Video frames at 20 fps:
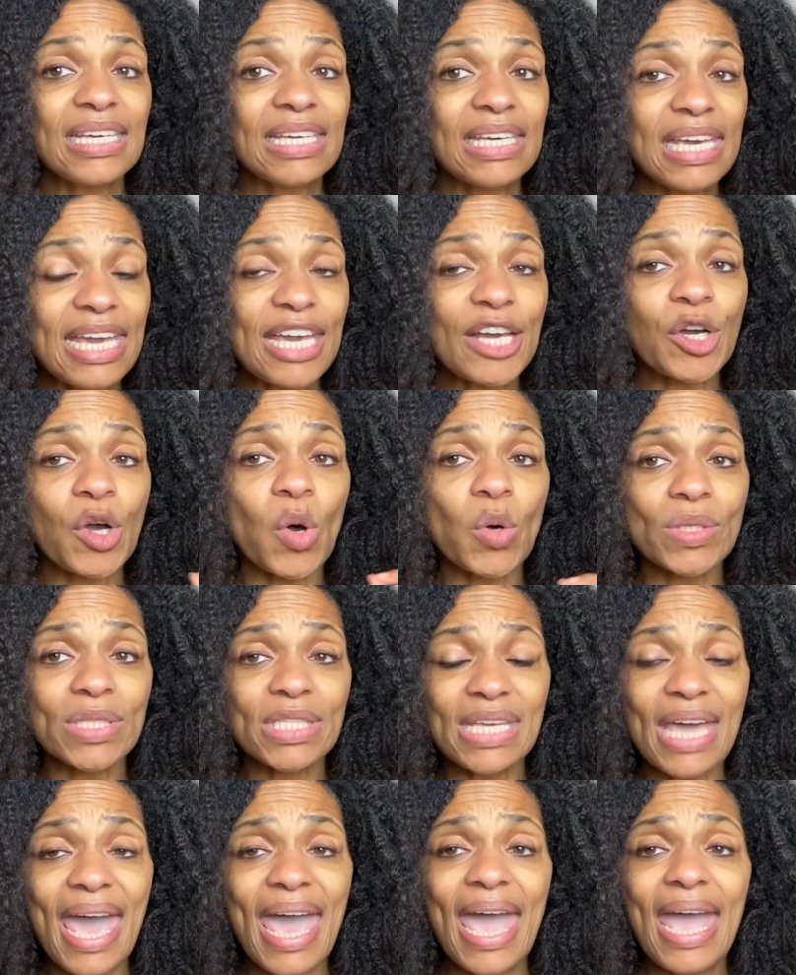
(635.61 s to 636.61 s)
Qui
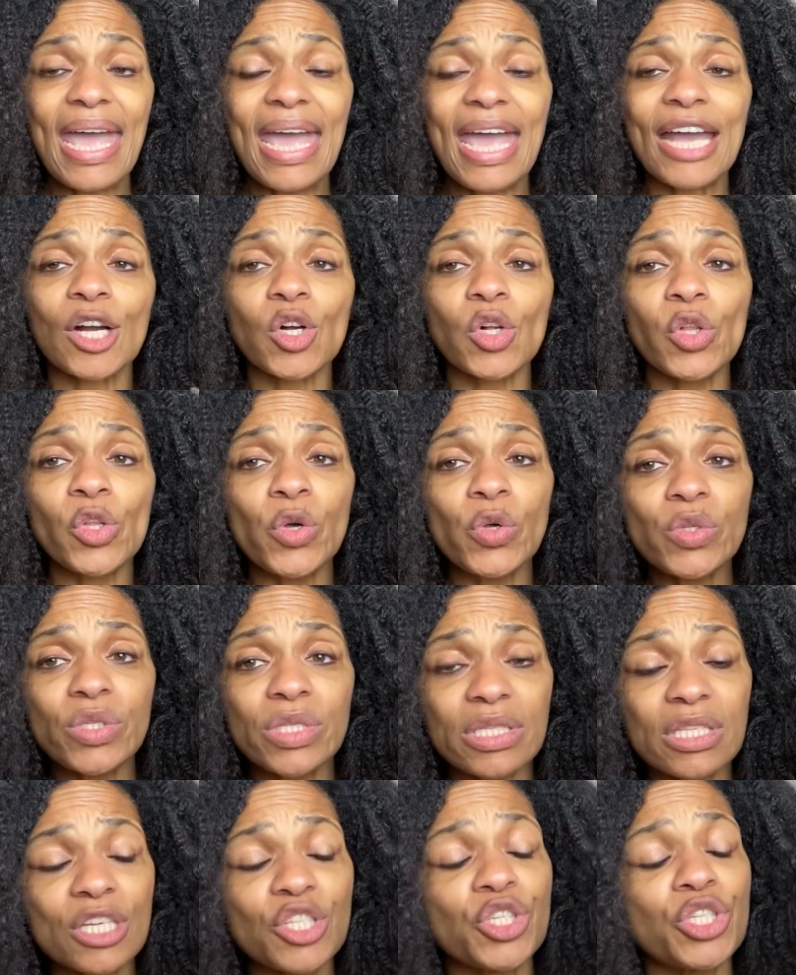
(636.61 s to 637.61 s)
côté includes
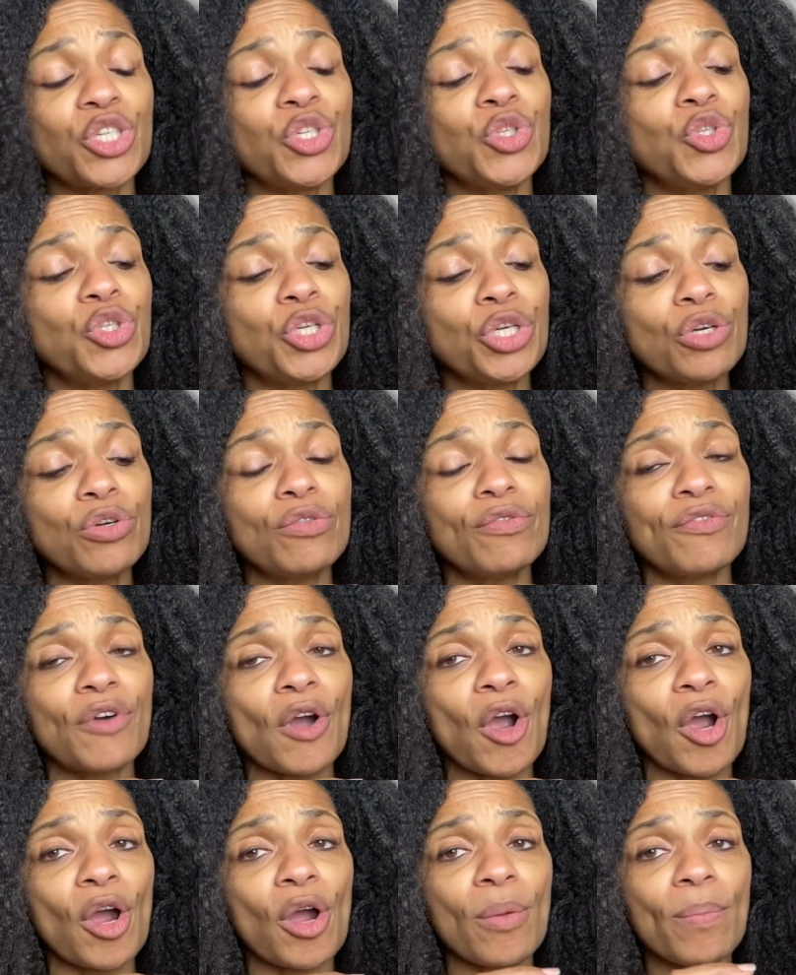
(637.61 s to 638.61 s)
the to-do
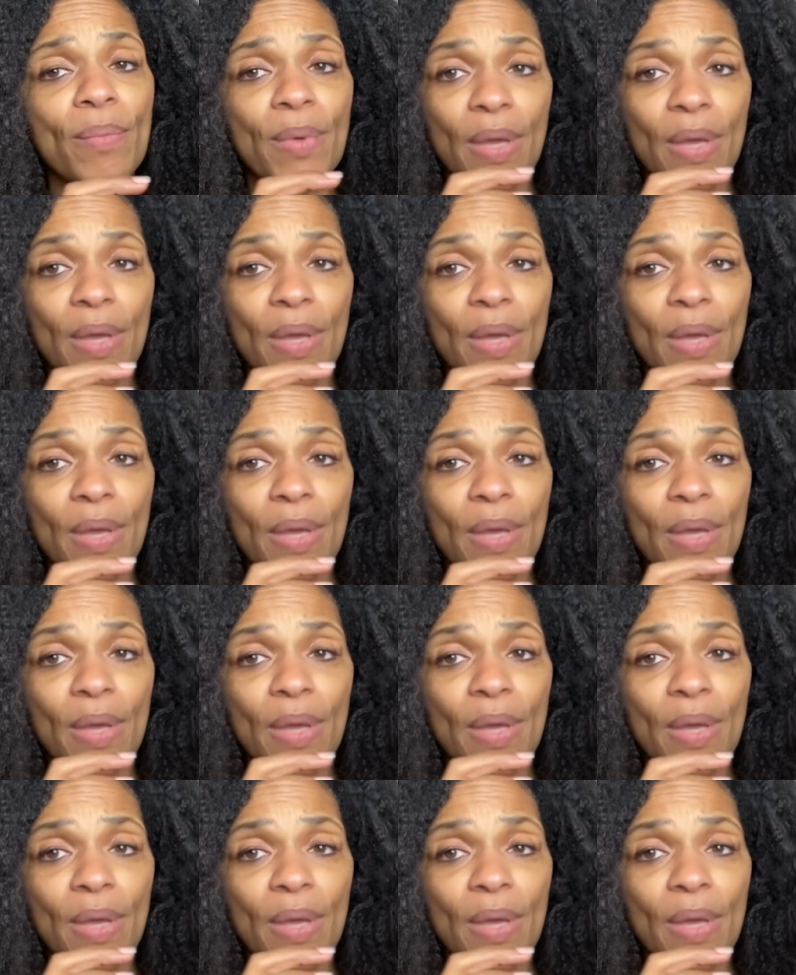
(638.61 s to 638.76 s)
verb.